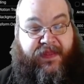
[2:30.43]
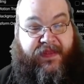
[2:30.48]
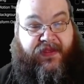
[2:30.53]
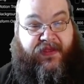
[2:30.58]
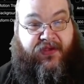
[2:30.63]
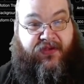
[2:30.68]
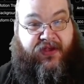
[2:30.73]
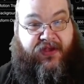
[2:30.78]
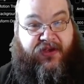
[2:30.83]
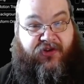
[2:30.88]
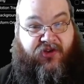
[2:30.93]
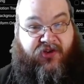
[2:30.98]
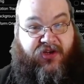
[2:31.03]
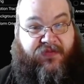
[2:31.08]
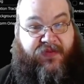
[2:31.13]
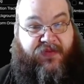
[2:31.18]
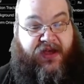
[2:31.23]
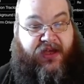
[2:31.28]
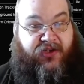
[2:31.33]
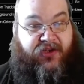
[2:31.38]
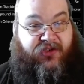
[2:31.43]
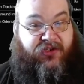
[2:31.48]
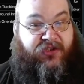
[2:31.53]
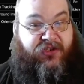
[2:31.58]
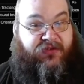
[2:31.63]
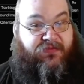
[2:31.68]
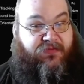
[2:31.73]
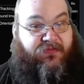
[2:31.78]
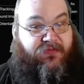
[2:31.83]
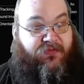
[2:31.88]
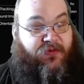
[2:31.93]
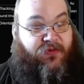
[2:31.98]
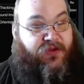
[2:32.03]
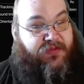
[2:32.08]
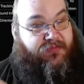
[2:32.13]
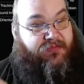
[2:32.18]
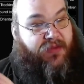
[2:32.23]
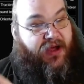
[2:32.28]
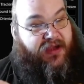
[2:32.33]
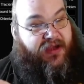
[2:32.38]
So that ship actually was
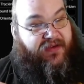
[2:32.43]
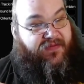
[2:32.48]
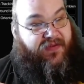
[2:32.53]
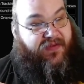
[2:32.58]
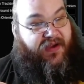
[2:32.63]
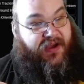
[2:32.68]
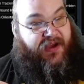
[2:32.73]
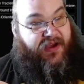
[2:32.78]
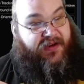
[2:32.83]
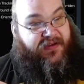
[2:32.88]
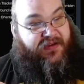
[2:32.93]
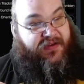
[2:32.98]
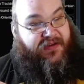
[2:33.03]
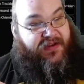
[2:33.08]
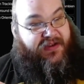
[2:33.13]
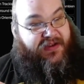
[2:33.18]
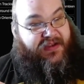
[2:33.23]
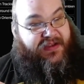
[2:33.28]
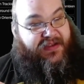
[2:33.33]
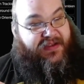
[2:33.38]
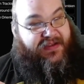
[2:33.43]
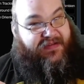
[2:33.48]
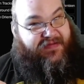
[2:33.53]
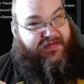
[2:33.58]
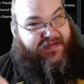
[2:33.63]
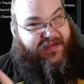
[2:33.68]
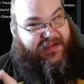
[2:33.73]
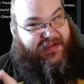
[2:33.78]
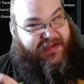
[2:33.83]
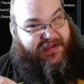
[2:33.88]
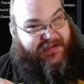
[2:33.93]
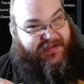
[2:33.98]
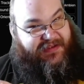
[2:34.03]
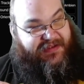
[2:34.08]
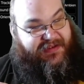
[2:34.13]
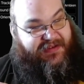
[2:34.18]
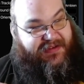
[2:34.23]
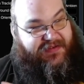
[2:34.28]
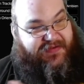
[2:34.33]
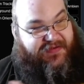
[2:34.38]
modified
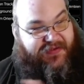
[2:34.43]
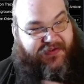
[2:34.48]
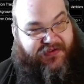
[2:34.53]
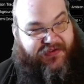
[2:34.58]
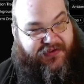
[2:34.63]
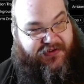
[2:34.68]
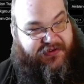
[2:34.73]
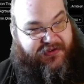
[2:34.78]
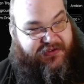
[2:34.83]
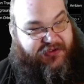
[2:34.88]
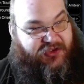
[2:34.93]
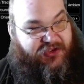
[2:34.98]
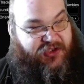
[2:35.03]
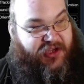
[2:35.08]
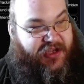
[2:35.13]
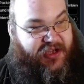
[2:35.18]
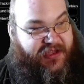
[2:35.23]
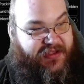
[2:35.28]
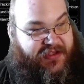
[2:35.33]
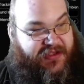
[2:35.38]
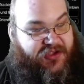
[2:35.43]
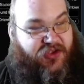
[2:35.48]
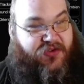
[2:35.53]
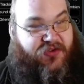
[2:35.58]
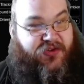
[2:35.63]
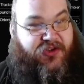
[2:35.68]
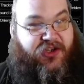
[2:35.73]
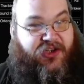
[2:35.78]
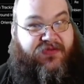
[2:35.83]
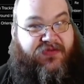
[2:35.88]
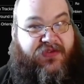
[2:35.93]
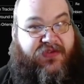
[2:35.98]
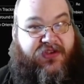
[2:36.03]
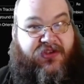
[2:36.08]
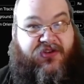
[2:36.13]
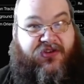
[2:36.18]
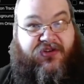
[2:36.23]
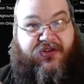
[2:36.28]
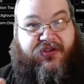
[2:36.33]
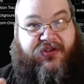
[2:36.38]
slightly for certain shots to achieve a
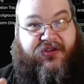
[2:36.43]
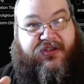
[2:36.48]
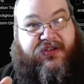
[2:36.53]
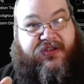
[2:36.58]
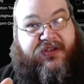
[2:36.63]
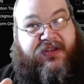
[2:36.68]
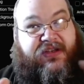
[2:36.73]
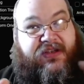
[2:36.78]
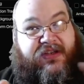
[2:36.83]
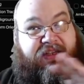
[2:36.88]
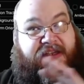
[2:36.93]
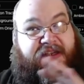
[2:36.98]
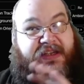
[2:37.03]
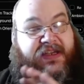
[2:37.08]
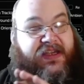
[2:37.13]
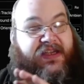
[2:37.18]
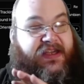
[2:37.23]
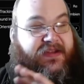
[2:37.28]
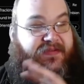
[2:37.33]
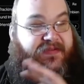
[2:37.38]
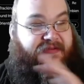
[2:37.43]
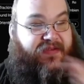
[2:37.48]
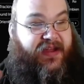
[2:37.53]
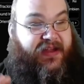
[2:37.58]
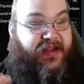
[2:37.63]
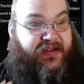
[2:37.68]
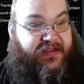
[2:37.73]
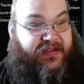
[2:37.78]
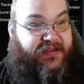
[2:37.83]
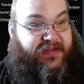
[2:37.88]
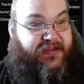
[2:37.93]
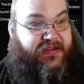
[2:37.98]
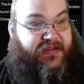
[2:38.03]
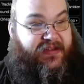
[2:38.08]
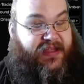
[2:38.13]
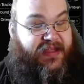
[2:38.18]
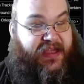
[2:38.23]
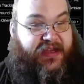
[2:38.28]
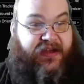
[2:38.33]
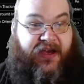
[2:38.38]
certain effect.
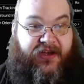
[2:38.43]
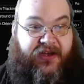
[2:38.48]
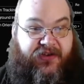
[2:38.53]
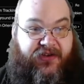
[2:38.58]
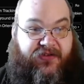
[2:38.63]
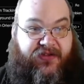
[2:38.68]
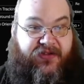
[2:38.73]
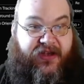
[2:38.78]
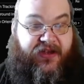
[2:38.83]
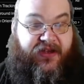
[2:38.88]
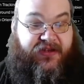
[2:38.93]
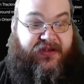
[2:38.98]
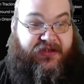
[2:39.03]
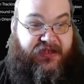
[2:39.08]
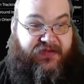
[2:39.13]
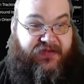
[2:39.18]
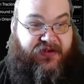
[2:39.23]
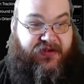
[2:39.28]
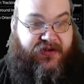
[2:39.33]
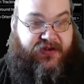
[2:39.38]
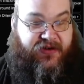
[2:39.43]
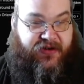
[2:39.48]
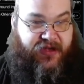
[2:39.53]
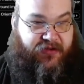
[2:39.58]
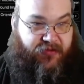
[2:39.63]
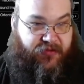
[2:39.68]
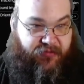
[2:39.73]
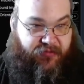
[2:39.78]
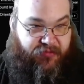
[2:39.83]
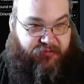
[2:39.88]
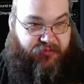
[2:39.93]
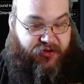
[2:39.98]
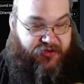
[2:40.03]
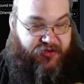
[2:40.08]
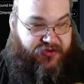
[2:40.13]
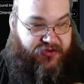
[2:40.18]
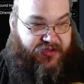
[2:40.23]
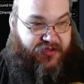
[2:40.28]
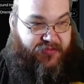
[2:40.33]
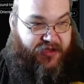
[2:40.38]
And I do that on DeviantArt. I will
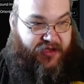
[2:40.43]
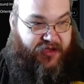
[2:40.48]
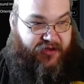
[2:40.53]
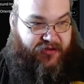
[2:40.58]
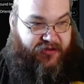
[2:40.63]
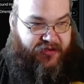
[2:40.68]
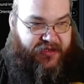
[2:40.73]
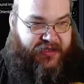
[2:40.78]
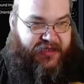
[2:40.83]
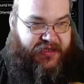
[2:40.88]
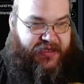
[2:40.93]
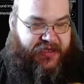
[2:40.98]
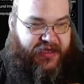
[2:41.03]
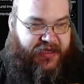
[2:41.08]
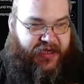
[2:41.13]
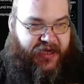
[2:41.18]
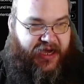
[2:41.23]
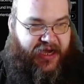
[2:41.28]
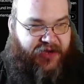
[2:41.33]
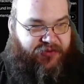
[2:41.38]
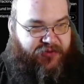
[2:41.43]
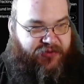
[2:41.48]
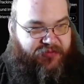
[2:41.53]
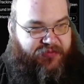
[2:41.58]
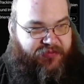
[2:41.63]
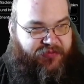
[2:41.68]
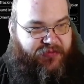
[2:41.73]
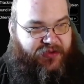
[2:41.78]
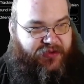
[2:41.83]
produce the model. I will